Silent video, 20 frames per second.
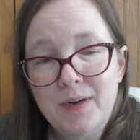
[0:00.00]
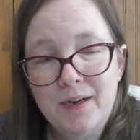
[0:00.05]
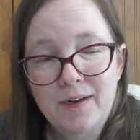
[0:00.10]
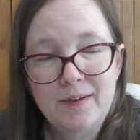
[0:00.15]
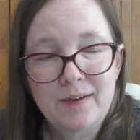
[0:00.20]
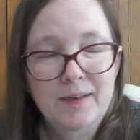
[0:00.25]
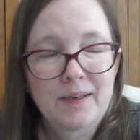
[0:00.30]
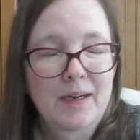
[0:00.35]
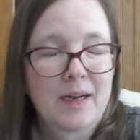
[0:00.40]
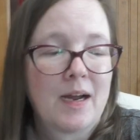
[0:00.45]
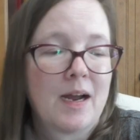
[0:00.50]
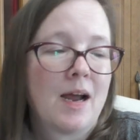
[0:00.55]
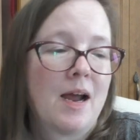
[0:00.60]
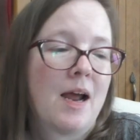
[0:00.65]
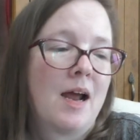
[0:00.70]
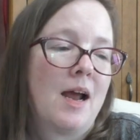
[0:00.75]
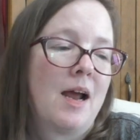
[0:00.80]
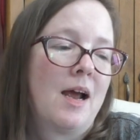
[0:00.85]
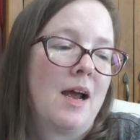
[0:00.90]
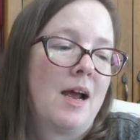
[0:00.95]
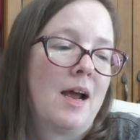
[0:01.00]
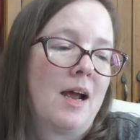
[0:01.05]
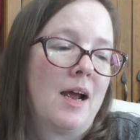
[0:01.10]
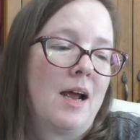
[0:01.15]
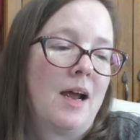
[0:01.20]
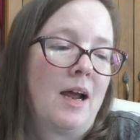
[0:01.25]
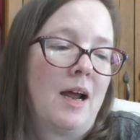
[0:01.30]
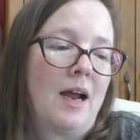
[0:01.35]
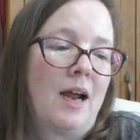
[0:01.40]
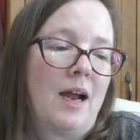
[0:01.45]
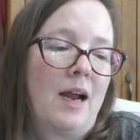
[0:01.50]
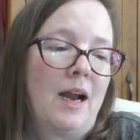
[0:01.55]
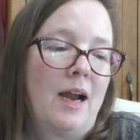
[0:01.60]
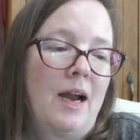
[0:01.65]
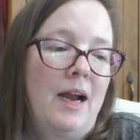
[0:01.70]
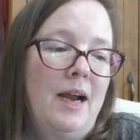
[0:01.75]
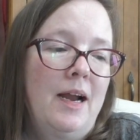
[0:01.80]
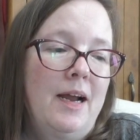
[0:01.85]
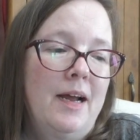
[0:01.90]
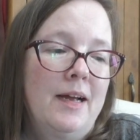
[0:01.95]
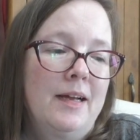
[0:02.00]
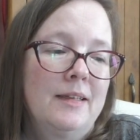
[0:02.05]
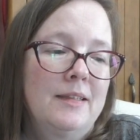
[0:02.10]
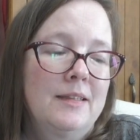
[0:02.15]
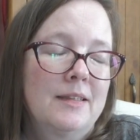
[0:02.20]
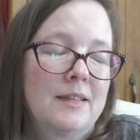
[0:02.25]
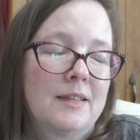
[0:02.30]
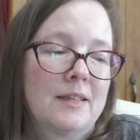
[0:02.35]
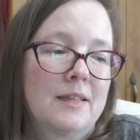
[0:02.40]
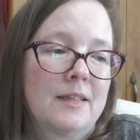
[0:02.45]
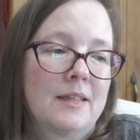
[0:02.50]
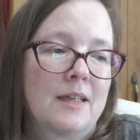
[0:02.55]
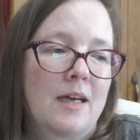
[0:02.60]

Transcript: I. And